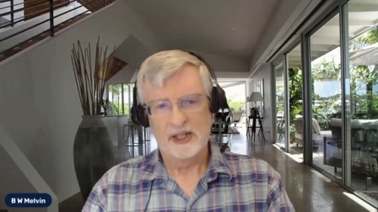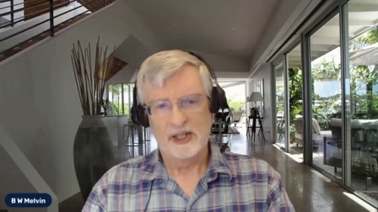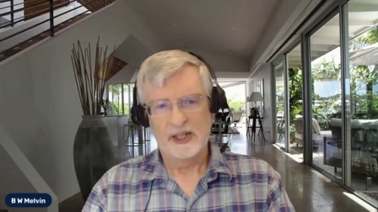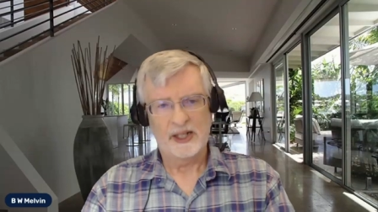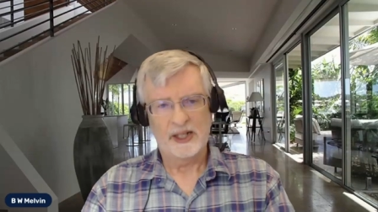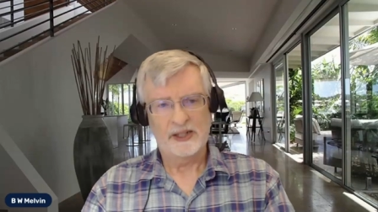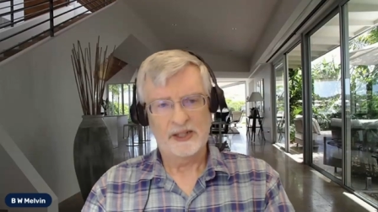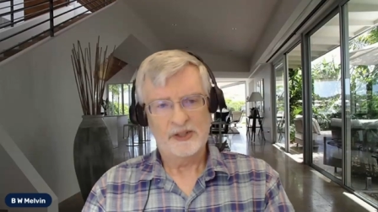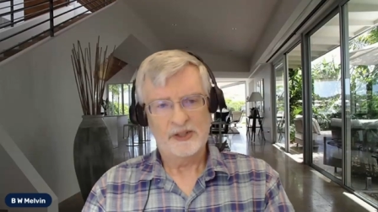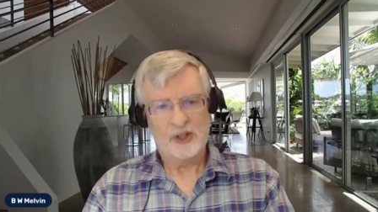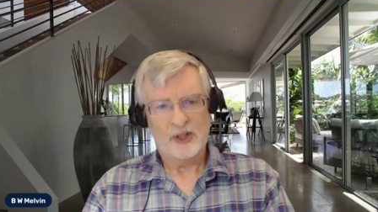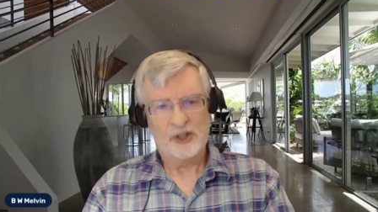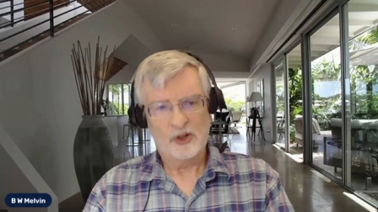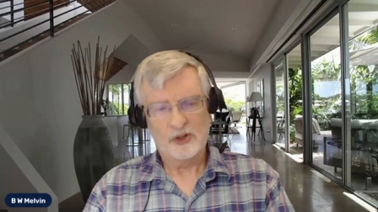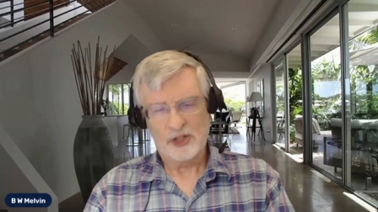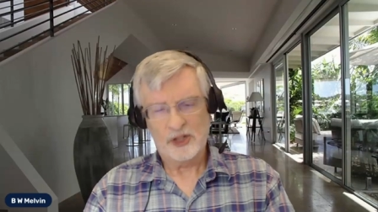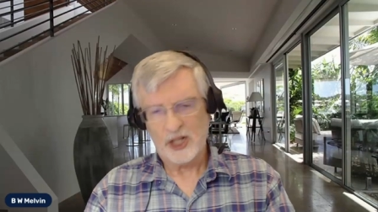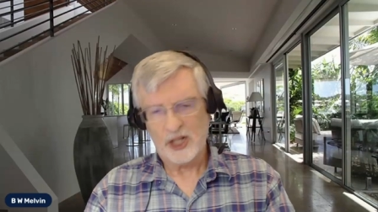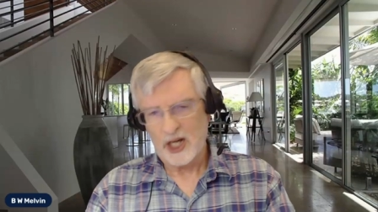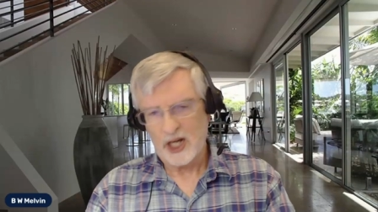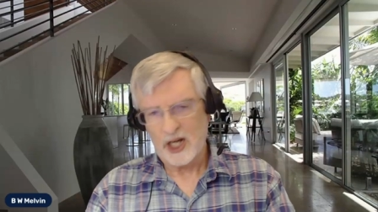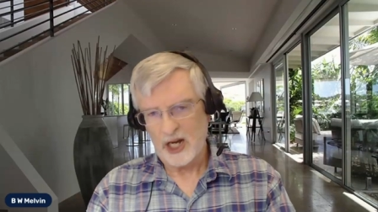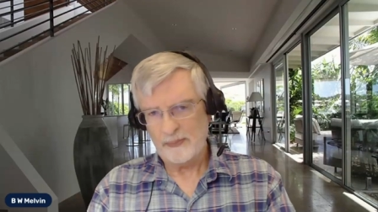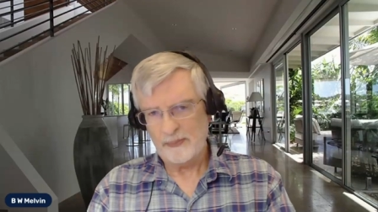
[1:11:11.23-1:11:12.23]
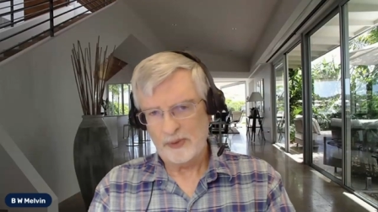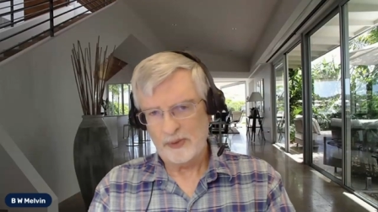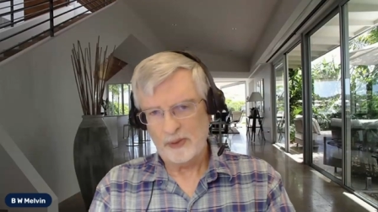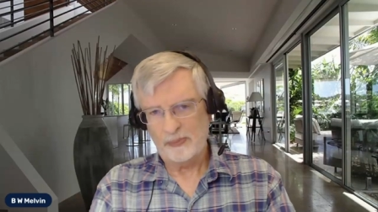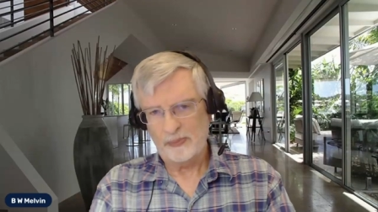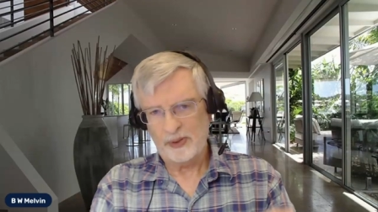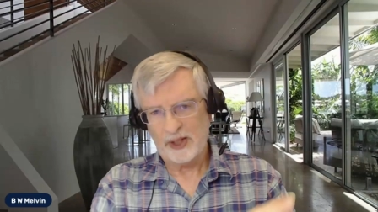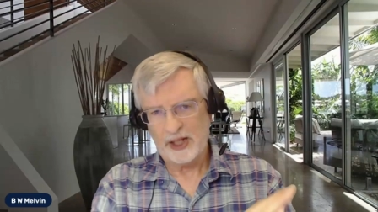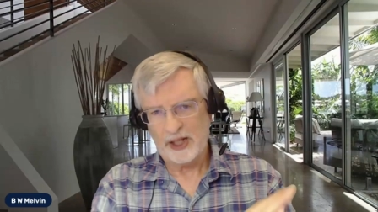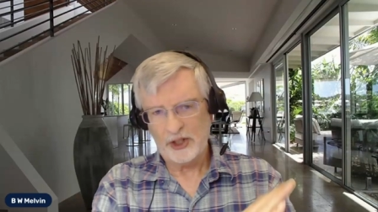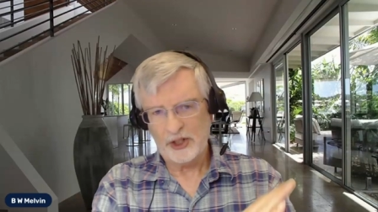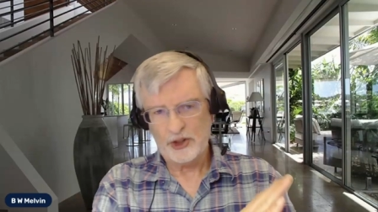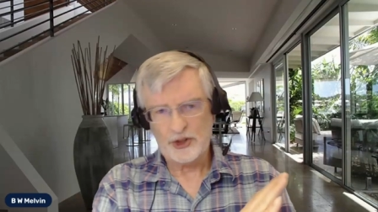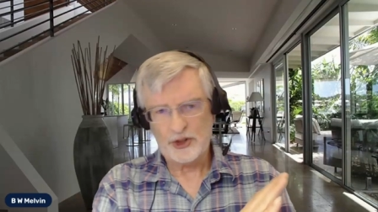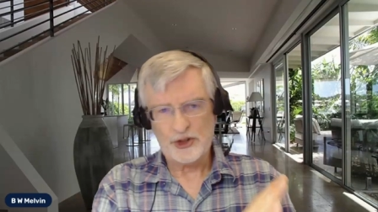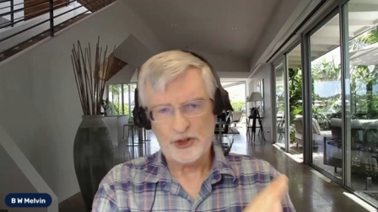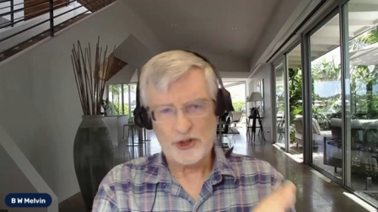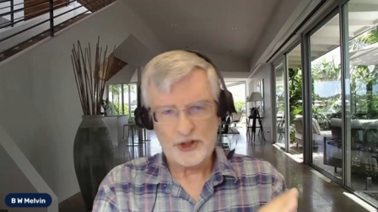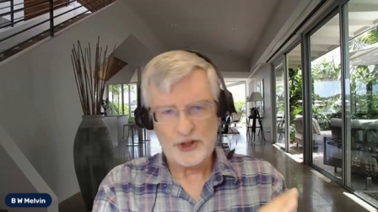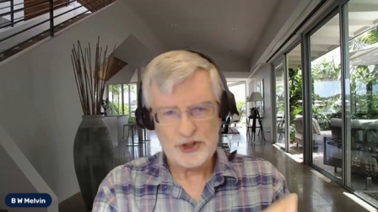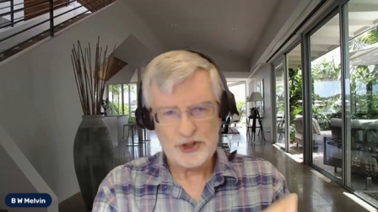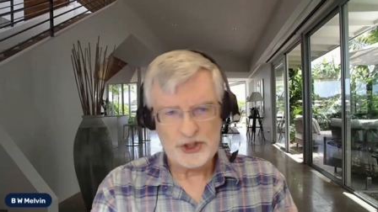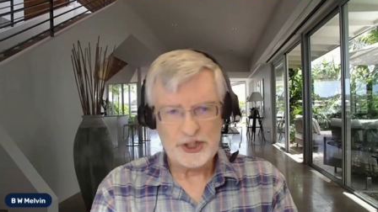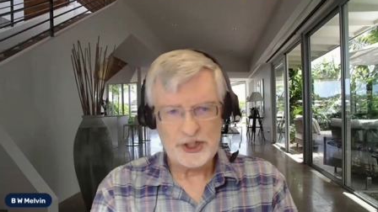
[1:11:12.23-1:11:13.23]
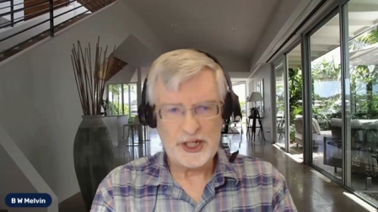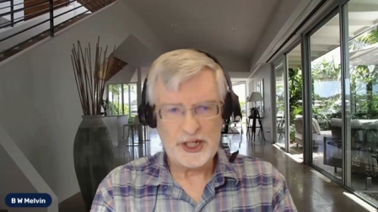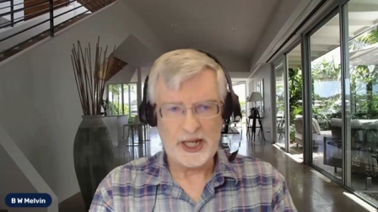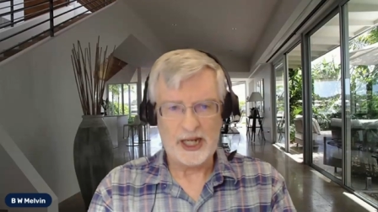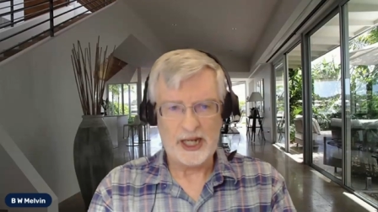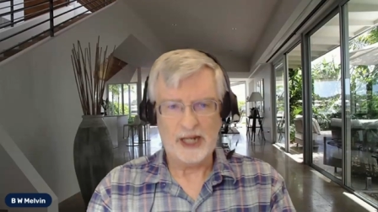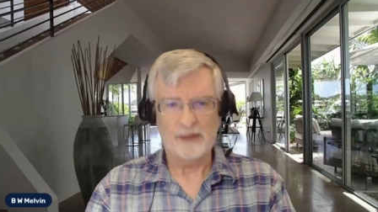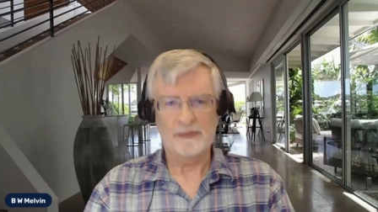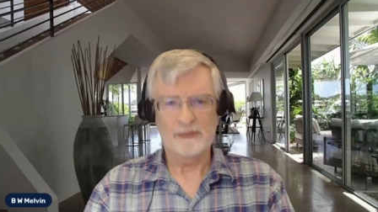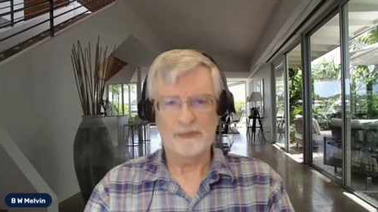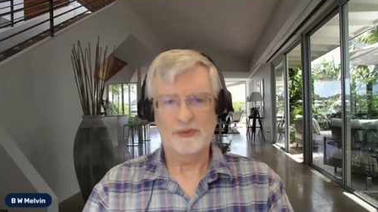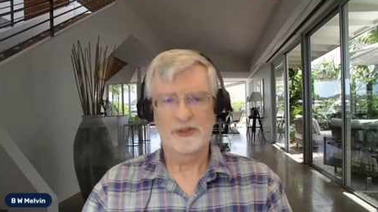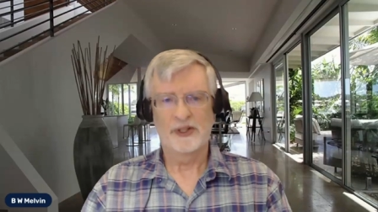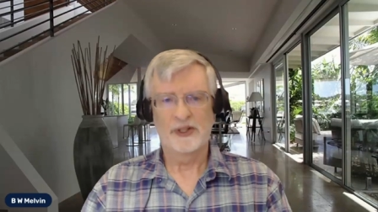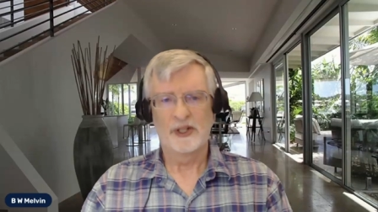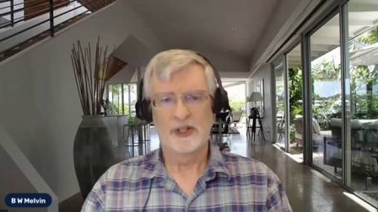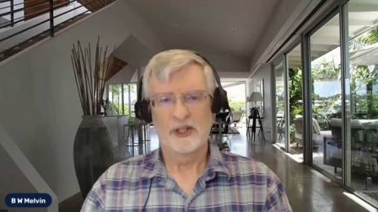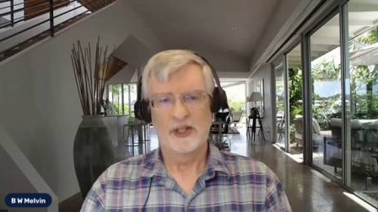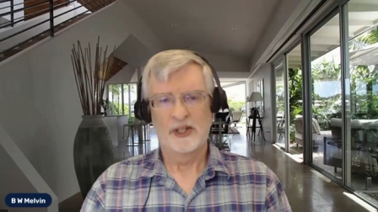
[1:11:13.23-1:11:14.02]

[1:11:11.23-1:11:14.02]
It's no time to play church games.